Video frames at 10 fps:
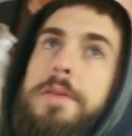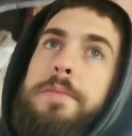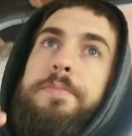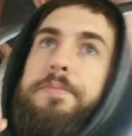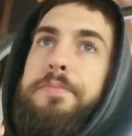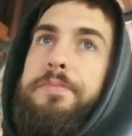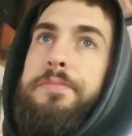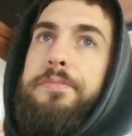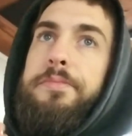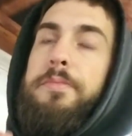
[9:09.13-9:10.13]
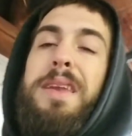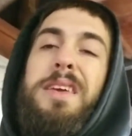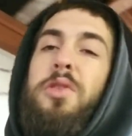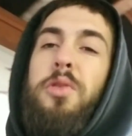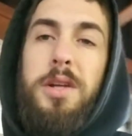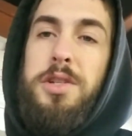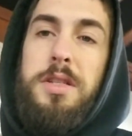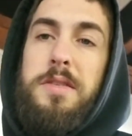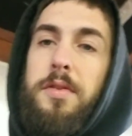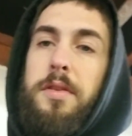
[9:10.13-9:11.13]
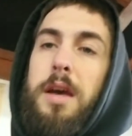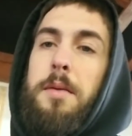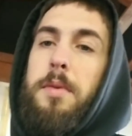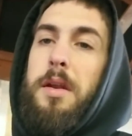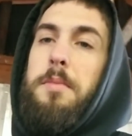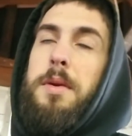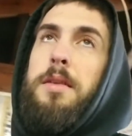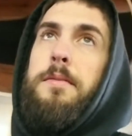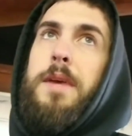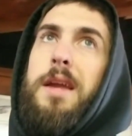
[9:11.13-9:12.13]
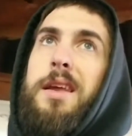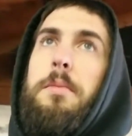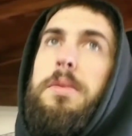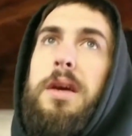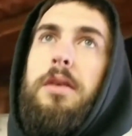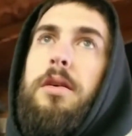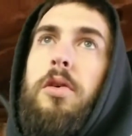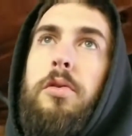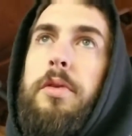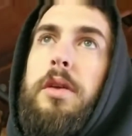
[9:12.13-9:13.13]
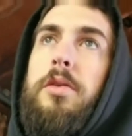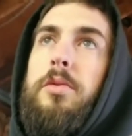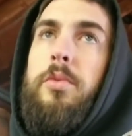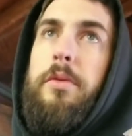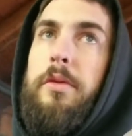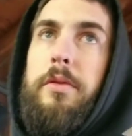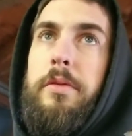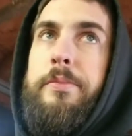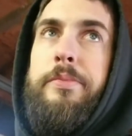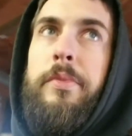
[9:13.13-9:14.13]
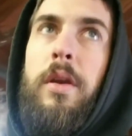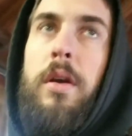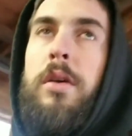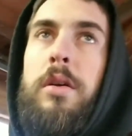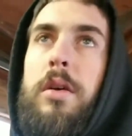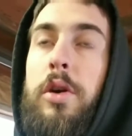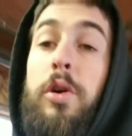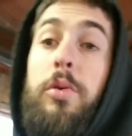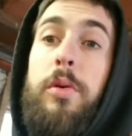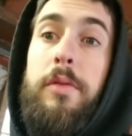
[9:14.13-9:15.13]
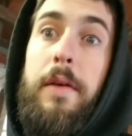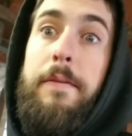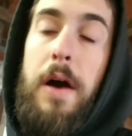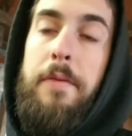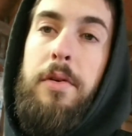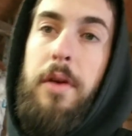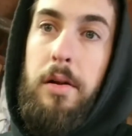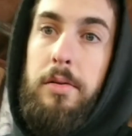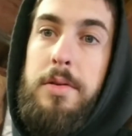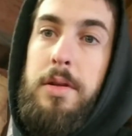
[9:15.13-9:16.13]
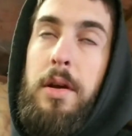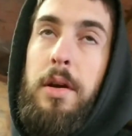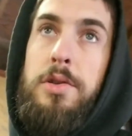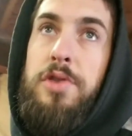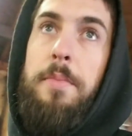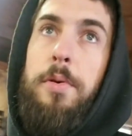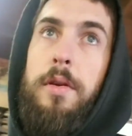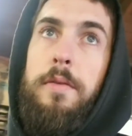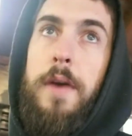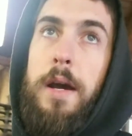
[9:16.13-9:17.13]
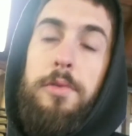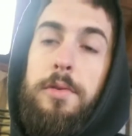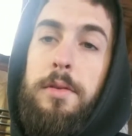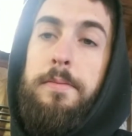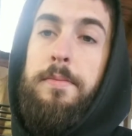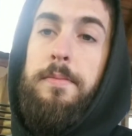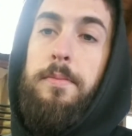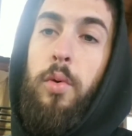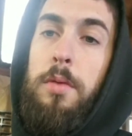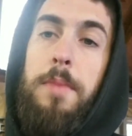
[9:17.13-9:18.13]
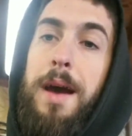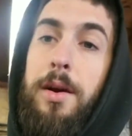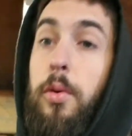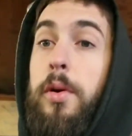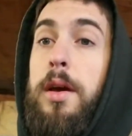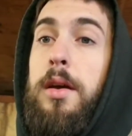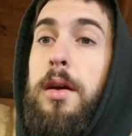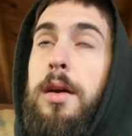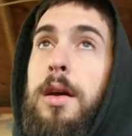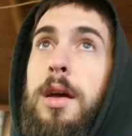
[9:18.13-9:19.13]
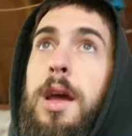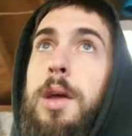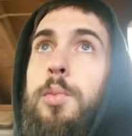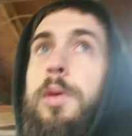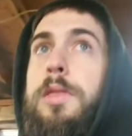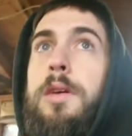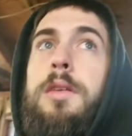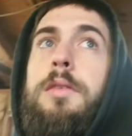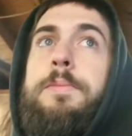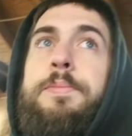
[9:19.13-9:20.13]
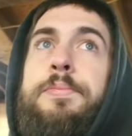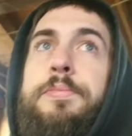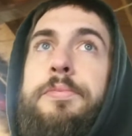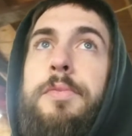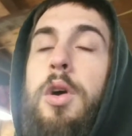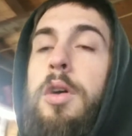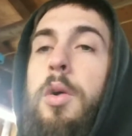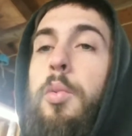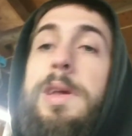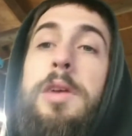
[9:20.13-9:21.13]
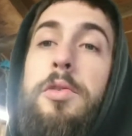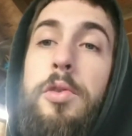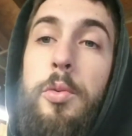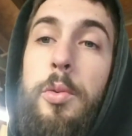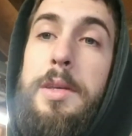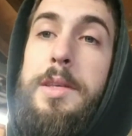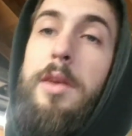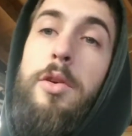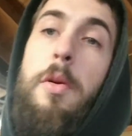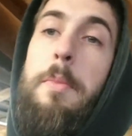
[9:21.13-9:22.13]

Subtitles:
many corrections for that, but I mean, getting a big alternator was a good one, like $500. So I put a factory one back on it, and within a week or 2 weeks, it had gone bad again.